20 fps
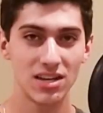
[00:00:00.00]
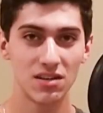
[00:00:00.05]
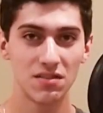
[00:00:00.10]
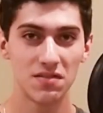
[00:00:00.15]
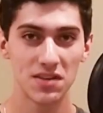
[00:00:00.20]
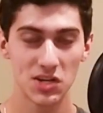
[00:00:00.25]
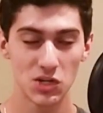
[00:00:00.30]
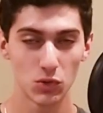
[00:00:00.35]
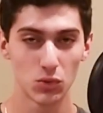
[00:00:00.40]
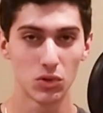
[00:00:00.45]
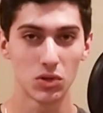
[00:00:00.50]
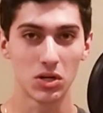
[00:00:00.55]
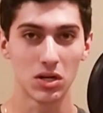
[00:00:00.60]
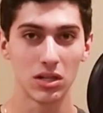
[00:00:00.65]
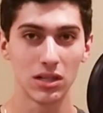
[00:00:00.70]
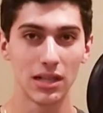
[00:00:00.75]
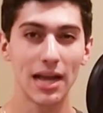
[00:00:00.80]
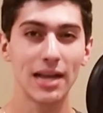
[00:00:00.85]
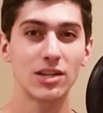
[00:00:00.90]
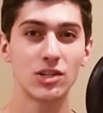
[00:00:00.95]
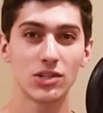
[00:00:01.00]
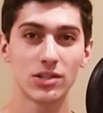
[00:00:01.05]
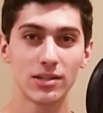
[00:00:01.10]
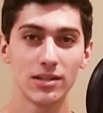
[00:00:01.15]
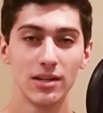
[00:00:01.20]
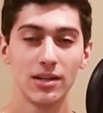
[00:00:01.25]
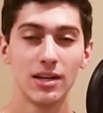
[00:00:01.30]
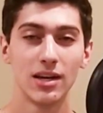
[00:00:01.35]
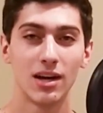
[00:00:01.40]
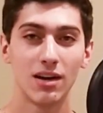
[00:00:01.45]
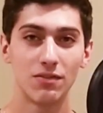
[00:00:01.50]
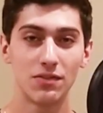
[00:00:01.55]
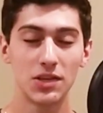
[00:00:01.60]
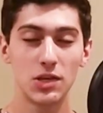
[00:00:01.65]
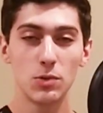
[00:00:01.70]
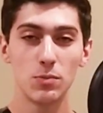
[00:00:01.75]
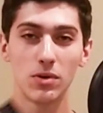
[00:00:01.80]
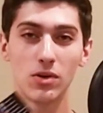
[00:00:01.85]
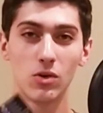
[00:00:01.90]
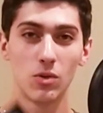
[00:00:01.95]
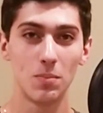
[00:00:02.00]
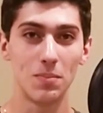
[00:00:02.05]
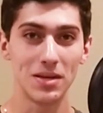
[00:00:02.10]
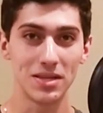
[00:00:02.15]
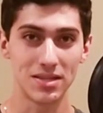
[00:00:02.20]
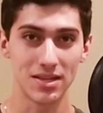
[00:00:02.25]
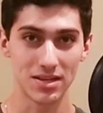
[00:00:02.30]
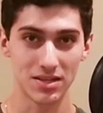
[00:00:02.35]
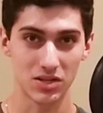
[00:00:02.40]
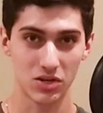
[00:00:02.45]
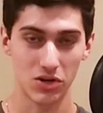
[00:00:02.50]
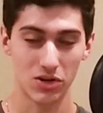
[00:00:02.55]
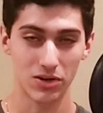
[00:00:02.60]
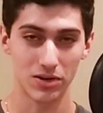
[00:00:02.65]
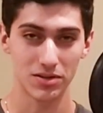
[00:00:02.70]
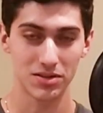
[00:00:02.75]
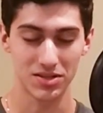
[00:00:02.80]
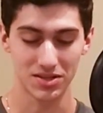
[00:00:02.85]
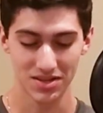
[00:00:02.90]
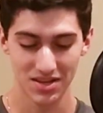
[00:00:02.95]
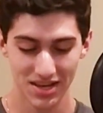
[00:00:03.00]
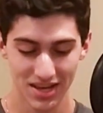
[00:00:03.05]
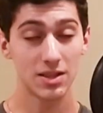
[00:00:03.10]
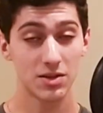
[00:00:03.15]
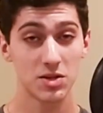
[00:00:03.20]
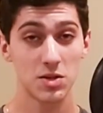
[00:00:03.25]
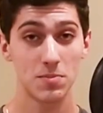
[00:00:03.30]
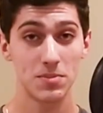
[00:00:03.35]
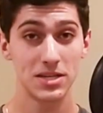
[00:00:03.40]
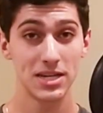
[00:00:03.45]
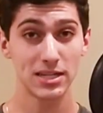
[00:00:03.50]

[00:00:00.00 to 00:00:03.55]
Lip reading: individual collector of cubicle business cards. Now, there's a